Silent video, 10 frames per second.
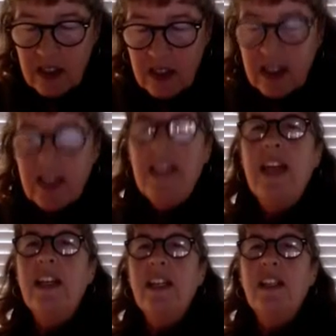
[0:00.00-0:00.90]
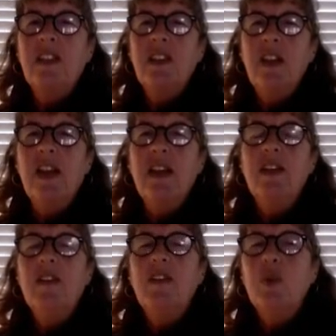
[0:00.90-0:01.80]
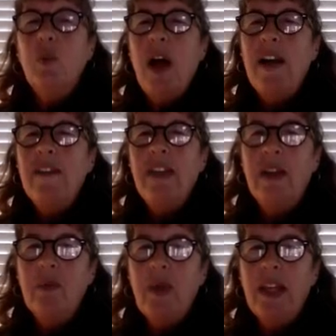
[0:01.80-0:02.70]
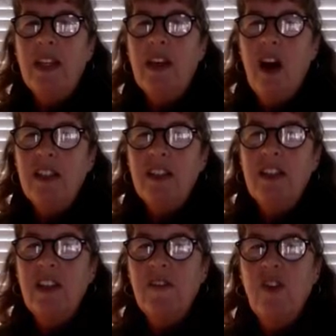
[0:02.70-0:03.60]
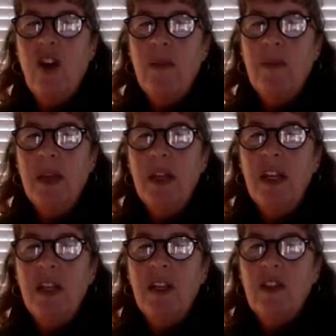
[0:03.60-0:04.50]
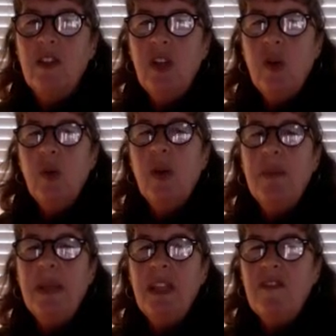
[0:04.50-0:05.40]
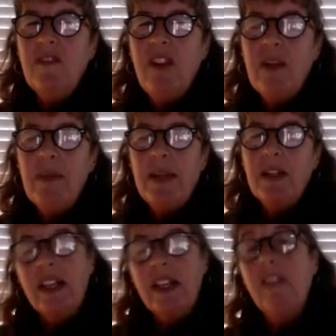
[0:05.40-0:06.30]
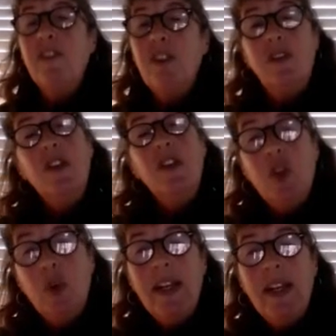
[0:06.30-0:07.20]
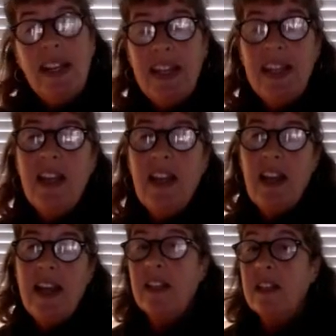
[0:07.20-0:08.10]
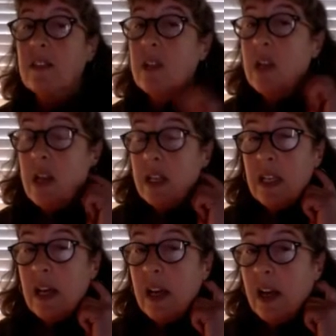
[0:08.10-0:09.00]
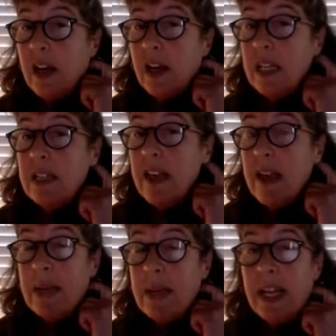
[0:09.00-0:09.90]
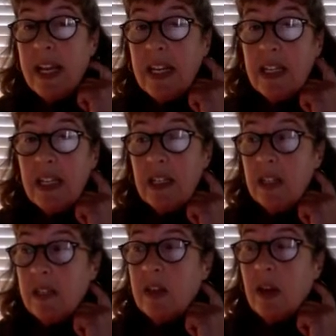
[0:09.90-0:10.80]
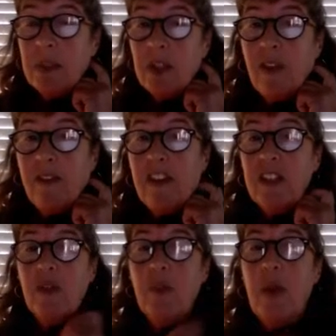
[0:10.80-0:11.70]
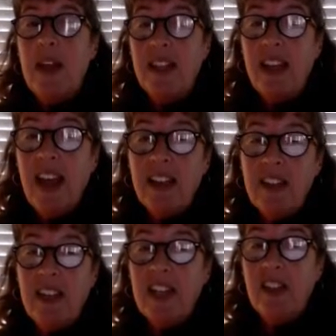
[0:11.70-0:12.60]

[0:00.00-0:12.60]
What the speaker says: kinetics and derive that rate constant from. So it'll be the environmental, like if you're doing it in like this contaminated subsurface around a gas station,